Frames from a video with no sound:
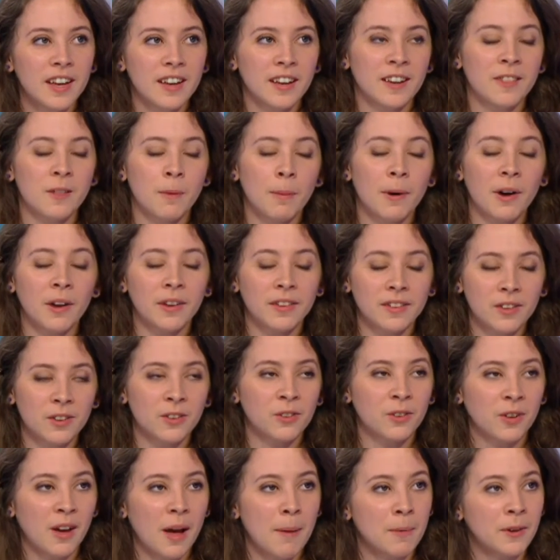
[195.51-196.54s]
in the past
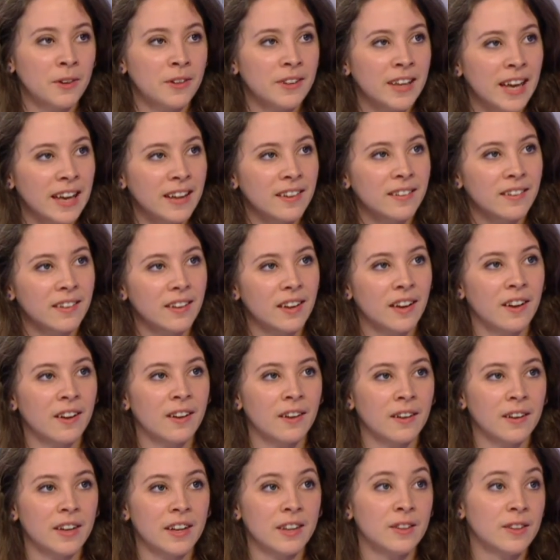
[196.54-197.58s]
to happen again
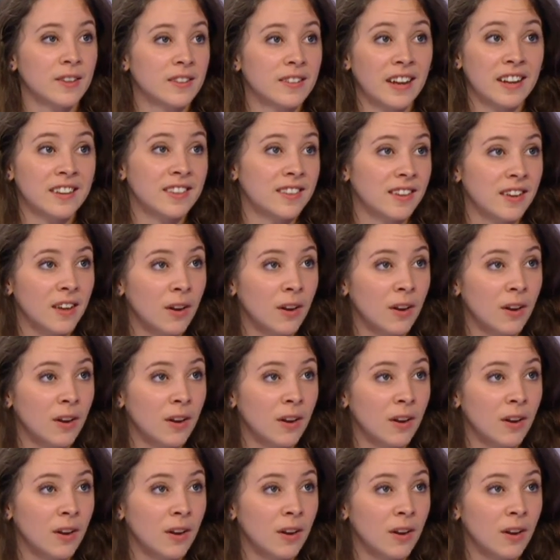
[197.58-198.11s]
in society